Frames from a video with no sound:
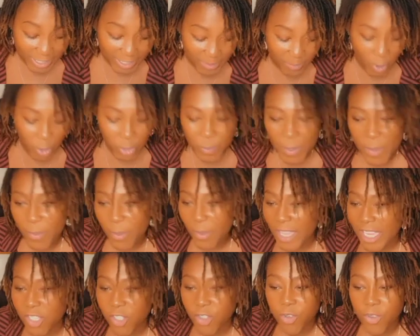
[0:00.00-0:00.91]
most people
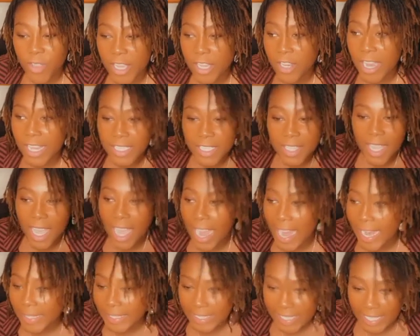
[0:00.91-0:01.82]
they get to the
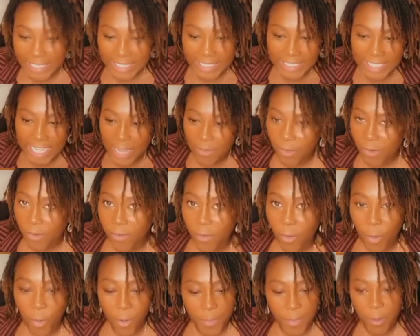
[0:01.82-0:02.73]
island like a day
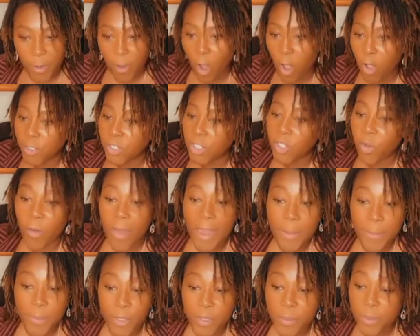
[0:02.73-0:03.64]
before and they're all
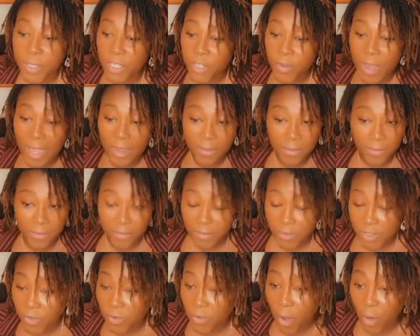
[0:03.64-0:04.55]
scrambled, but you
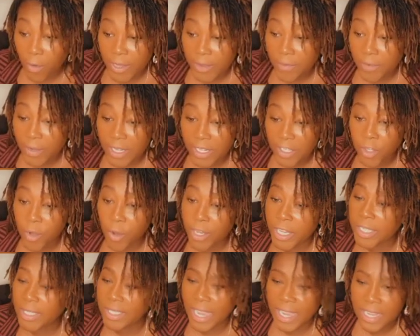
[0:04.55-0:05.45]
already finished, you already
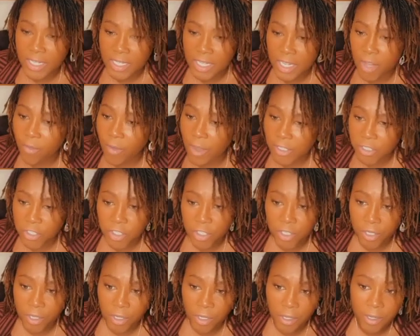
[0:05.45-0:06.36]
signed in and
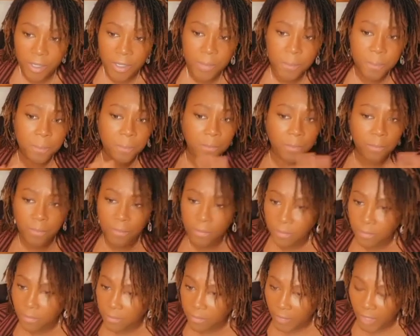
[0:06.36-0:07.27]
registered,
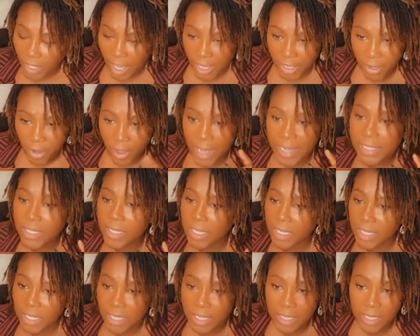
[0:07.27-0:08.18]
got your
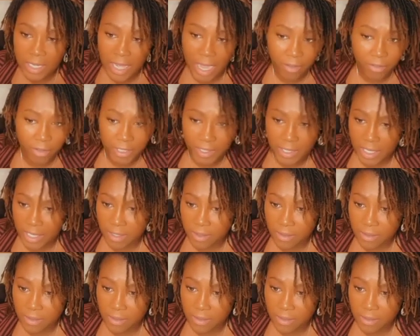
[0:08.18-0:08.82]
ID, everything.